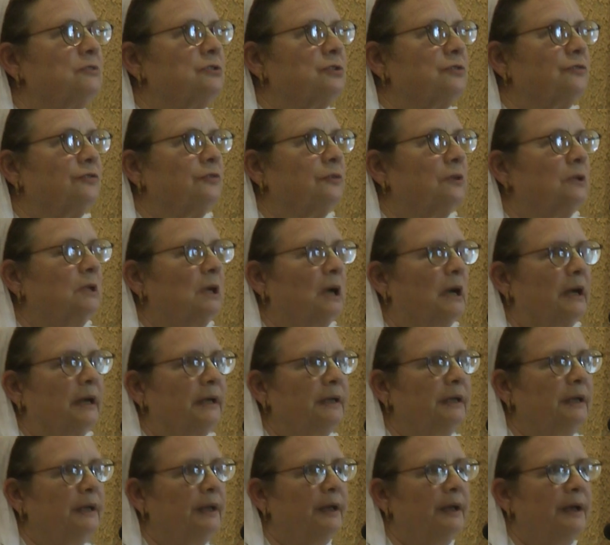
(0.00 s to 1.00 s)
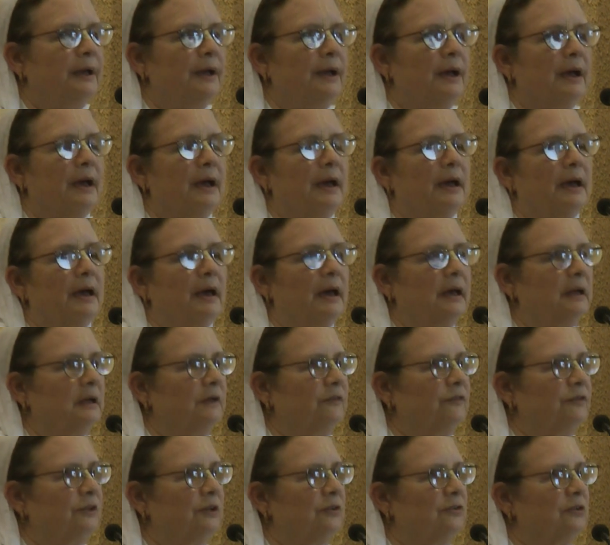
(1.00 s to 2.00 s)
to 9. And
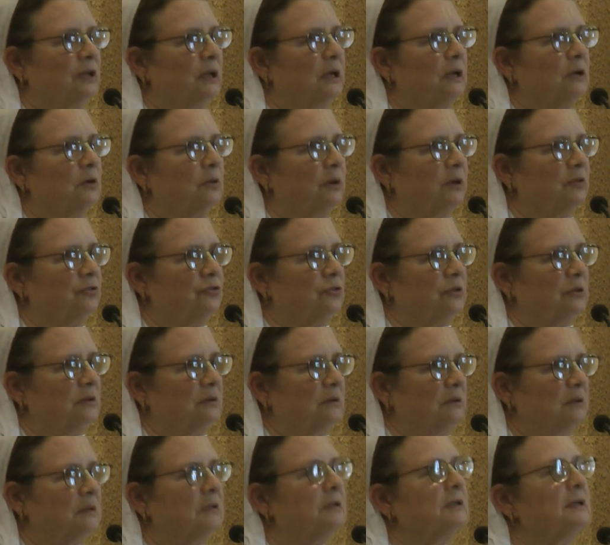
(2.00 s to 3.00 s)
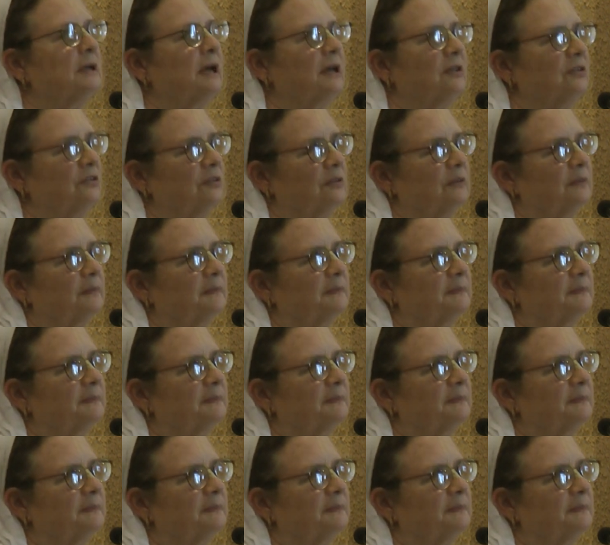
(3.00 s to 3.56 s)
if there's any question, yes?